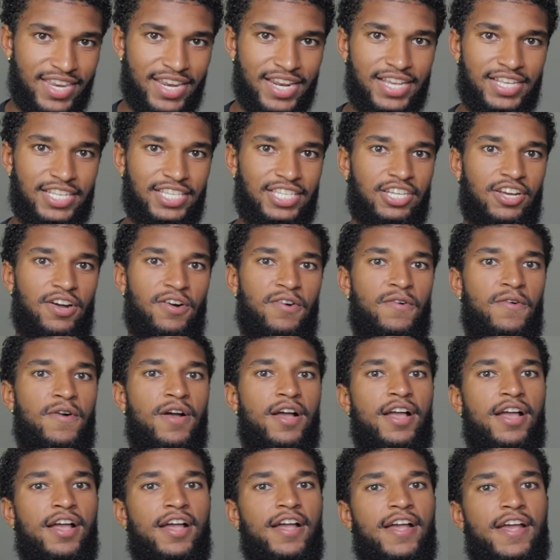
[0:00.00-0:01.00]
So
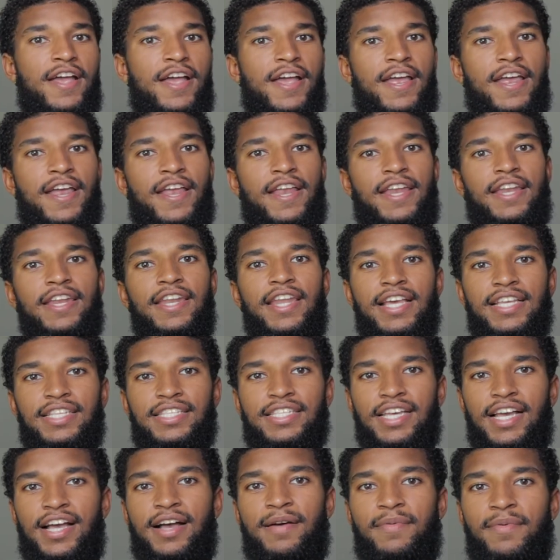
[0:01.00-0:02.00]

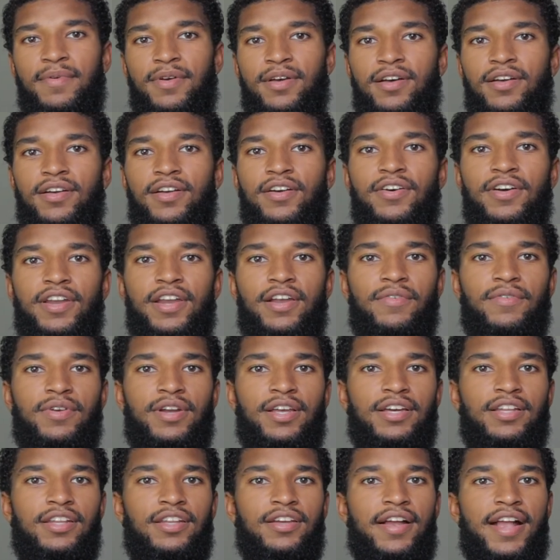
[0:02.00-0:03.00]
next time I'm gonna go in there with
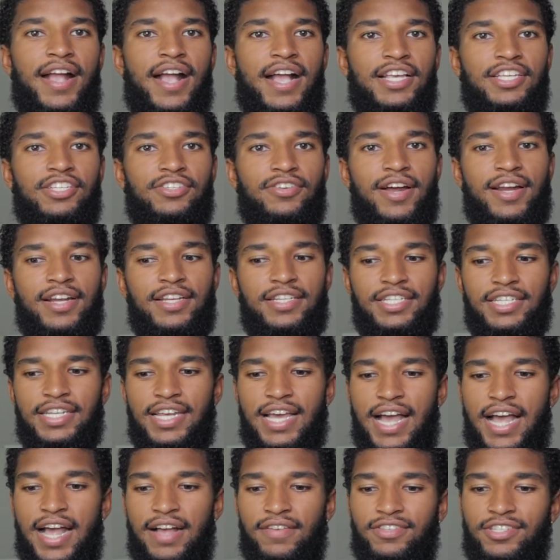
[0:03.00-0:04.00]
a clear ad strategy.
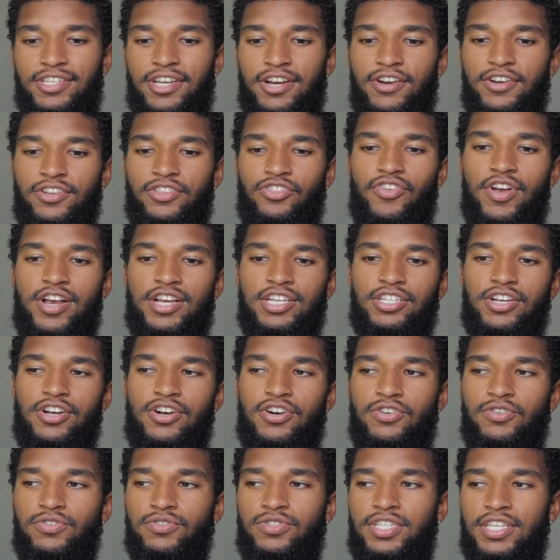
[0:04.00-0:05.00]
I have certain
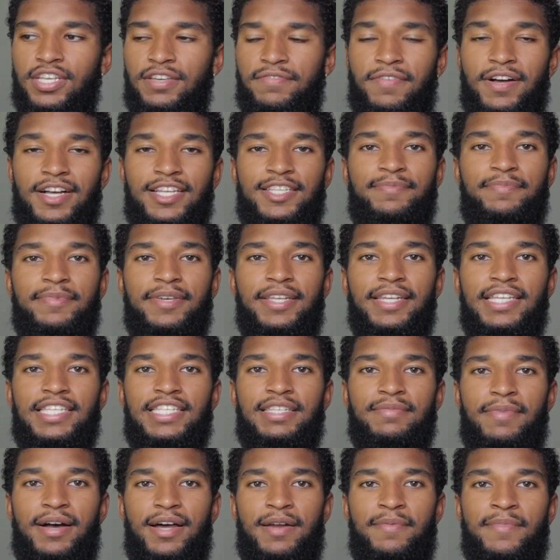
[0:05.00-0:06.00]
thresholds. If I spend
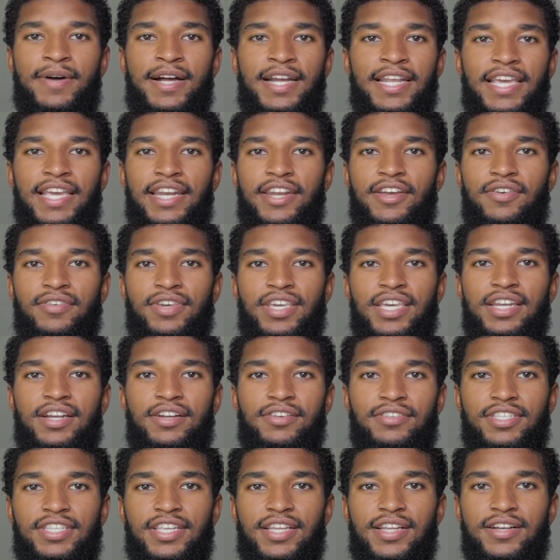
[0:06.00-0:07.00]
this amount of money and don't get
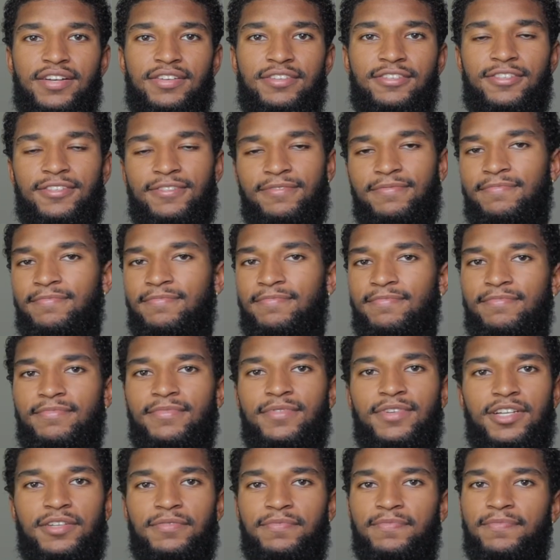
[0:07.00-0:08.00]
no sales,
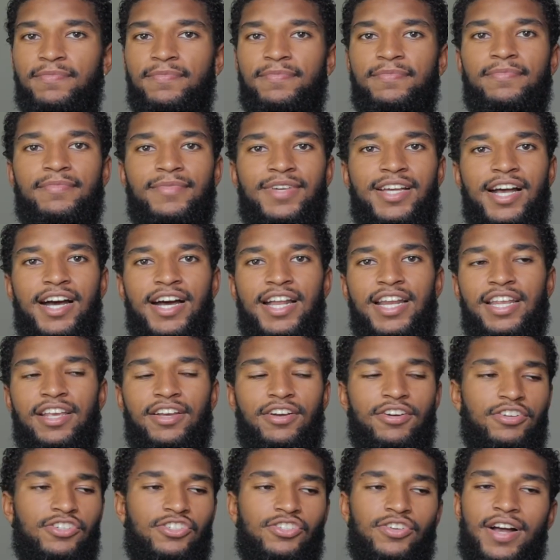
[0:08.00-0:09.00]
cut
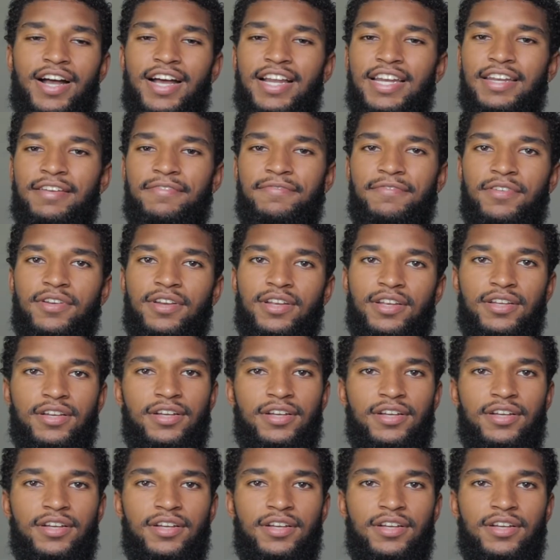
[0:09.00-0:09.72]
it, or try a different